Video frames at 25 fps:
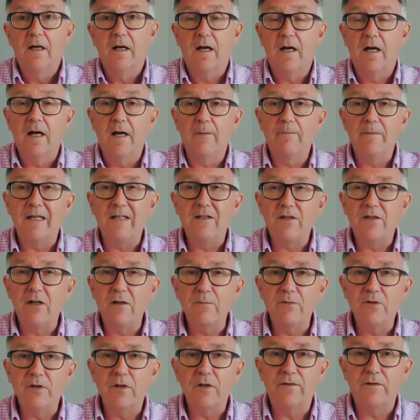In
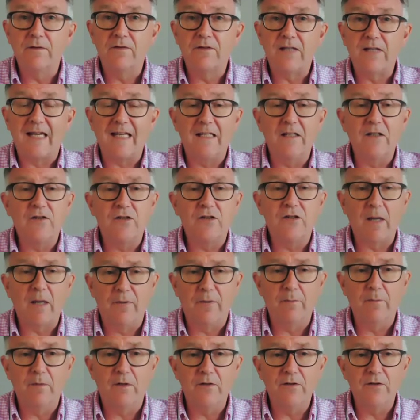terms of taking
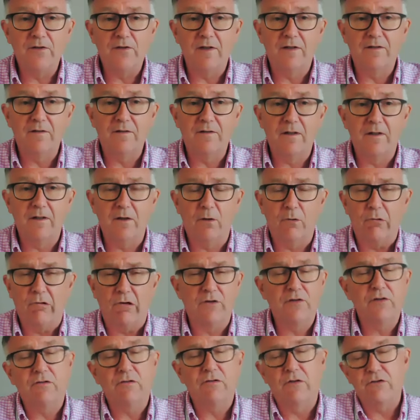supplements in
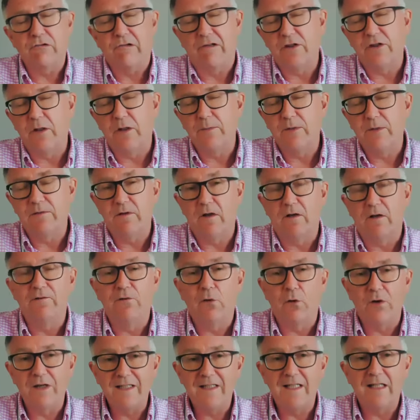terms of
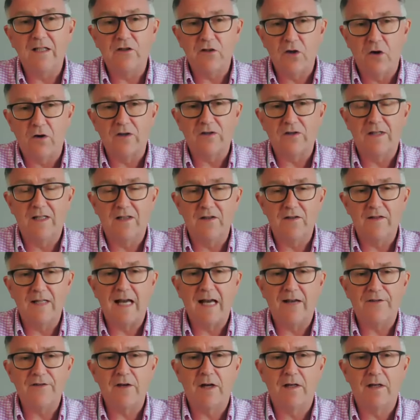avoiding toxins and
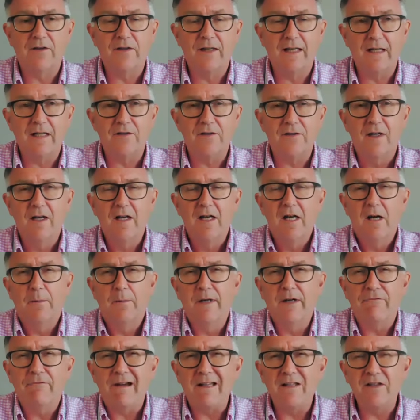that side of things,
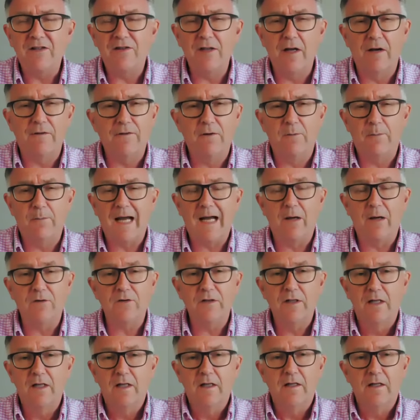when I've read stuff
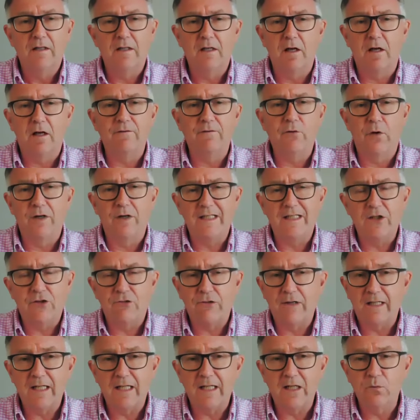about avoiding
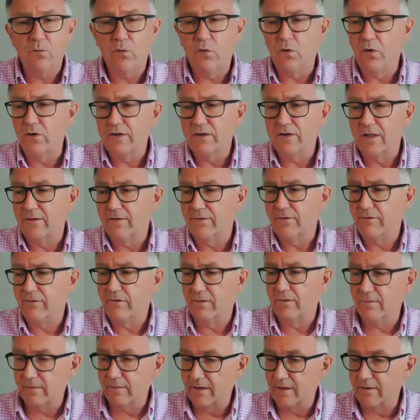drinking water
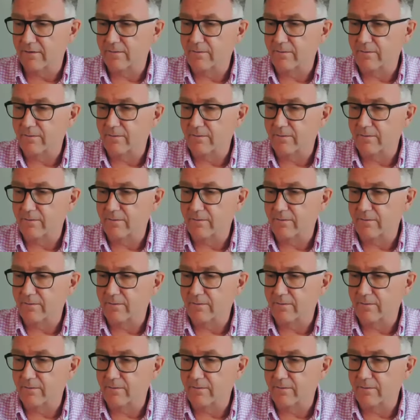from